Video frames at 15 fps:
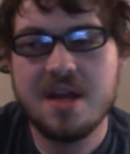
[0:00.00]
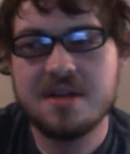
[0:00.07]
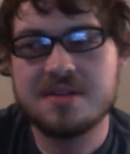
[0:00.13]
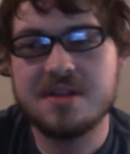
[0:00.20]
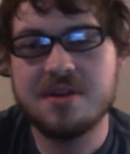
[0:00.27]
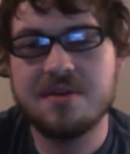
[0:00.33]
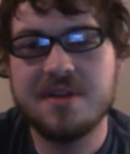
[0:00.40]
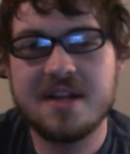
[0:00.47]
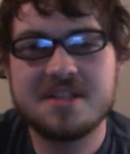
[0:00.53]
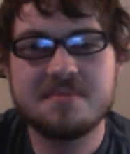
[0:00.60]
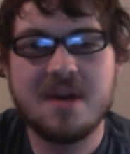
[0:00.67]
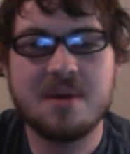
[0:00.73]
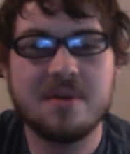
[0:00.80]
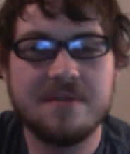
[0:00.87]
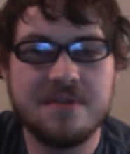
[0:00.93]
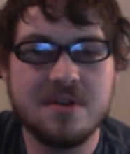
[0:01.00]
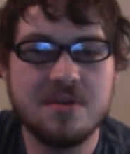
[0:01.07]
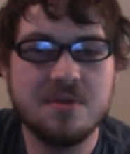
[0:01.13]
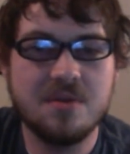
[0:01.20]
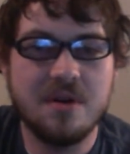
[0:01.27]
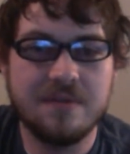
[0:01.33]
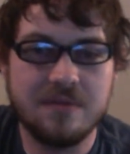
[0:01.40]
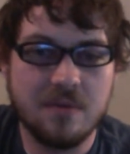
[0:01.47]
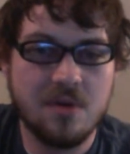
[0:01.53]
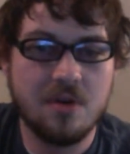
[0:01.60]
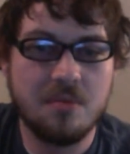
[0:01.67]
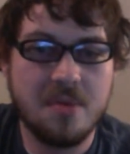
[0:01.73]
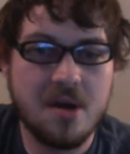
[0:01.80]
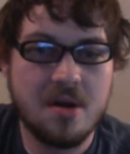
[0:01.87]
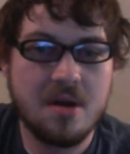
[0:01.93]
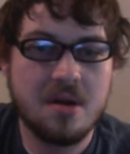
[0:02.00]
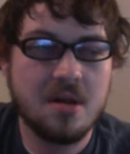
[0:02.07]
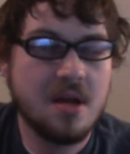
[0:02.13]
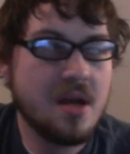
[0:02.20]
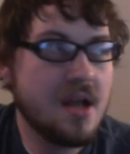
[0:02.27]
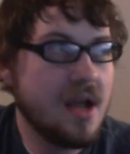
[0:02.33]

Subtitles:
So that's my review of Rollerball.